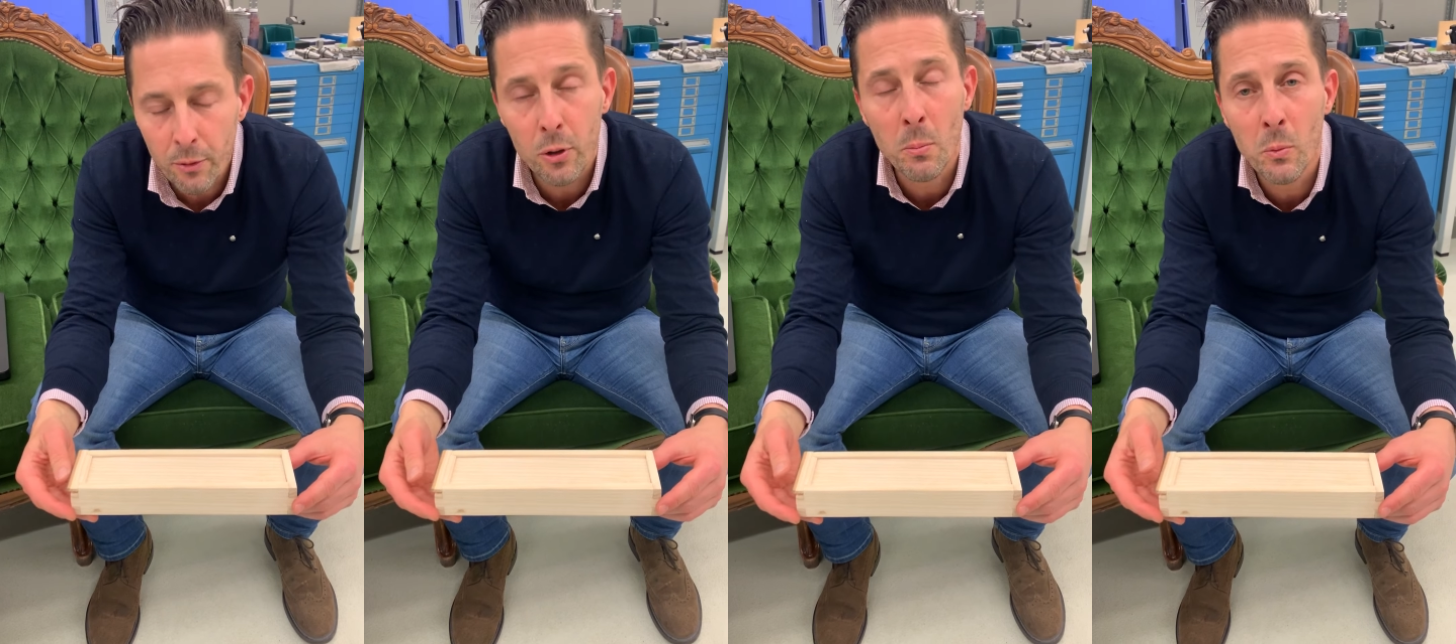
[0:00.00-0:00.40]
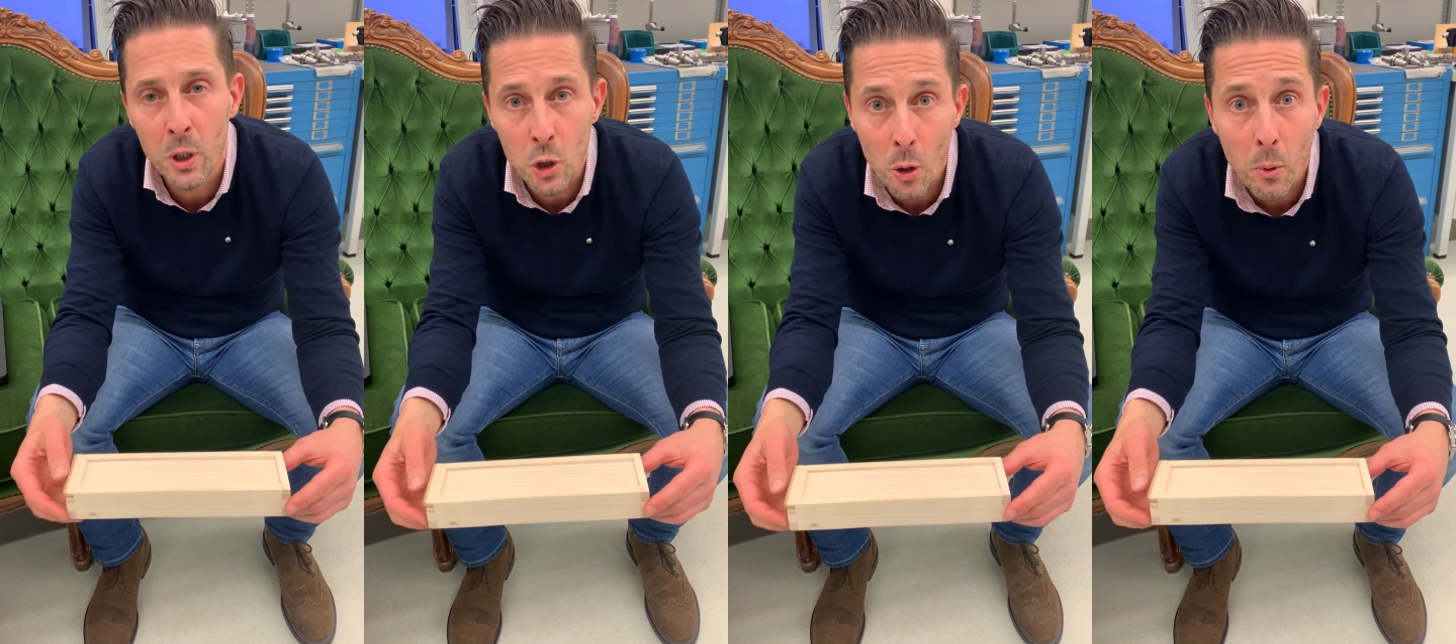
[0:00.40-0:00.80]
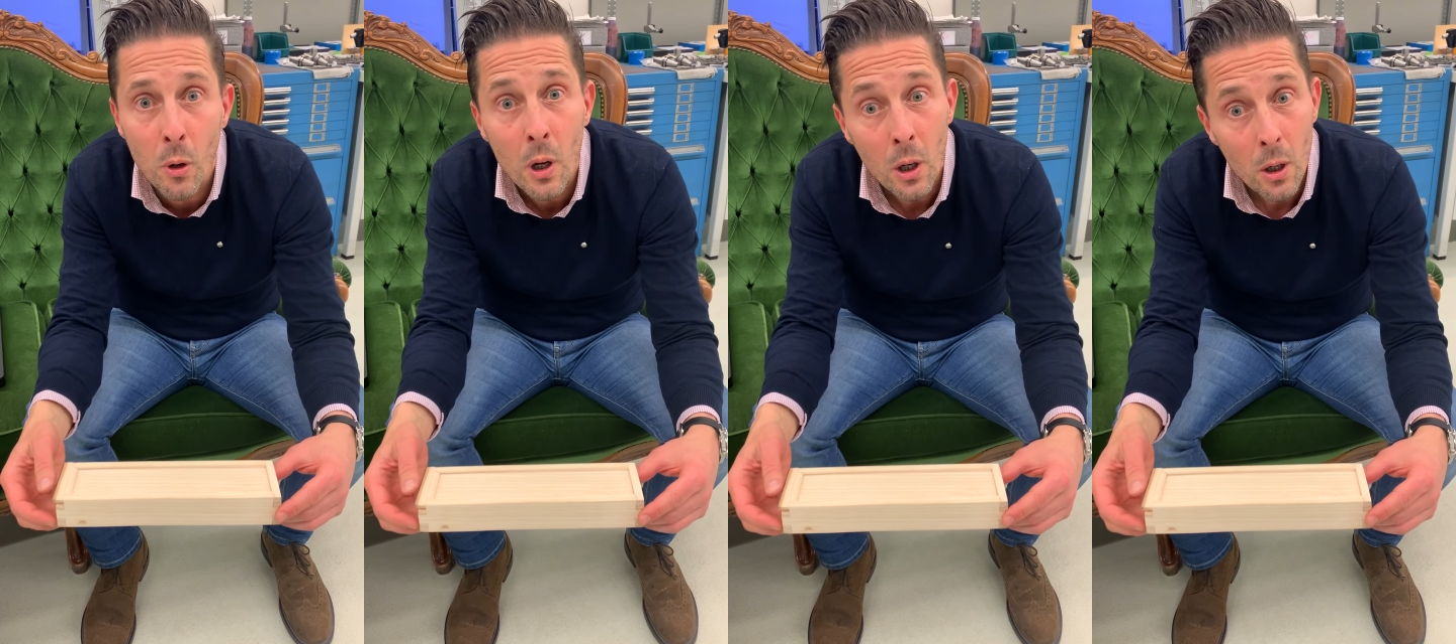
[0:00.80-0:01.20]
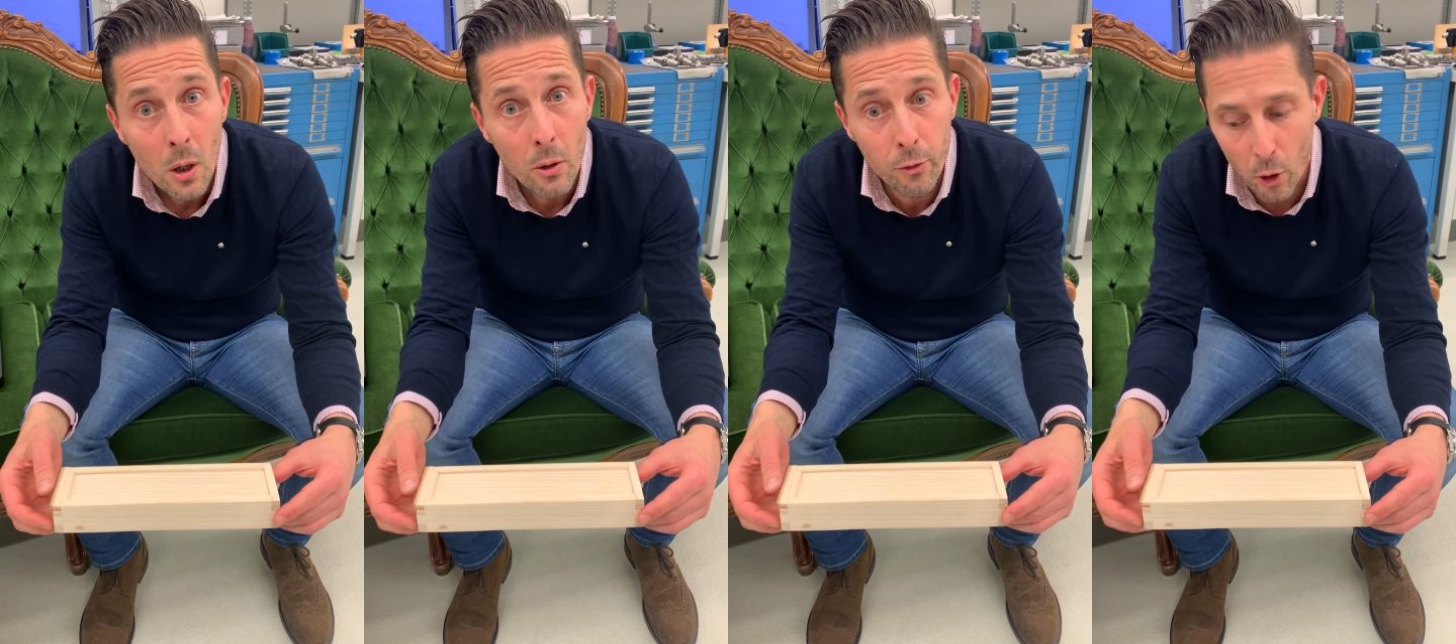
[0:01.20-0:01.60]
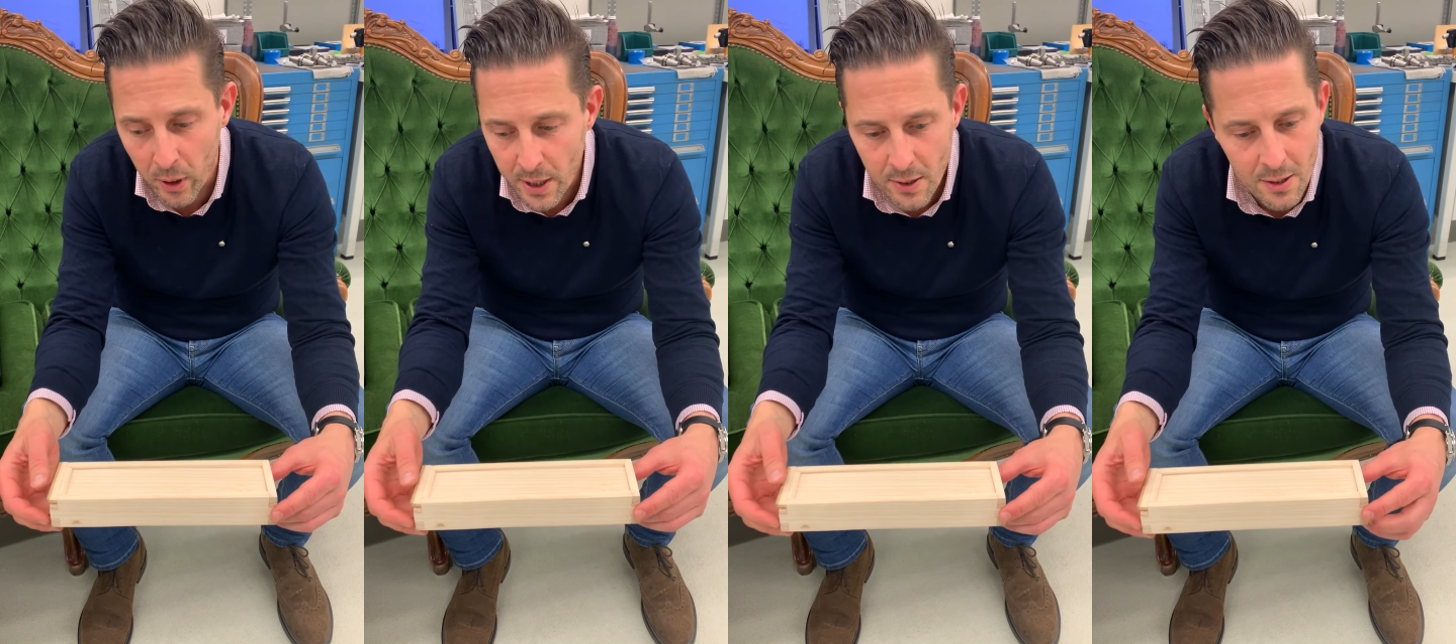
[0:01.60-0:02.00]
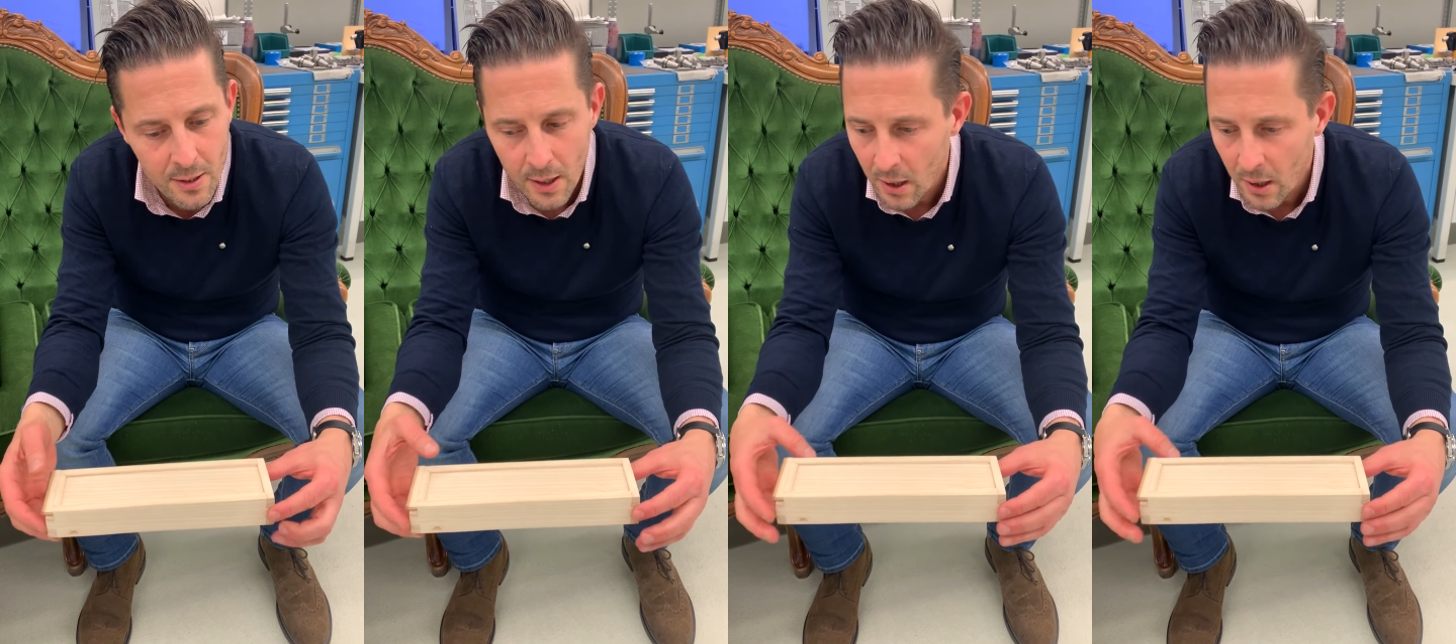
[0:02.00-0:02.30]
from renewable forests.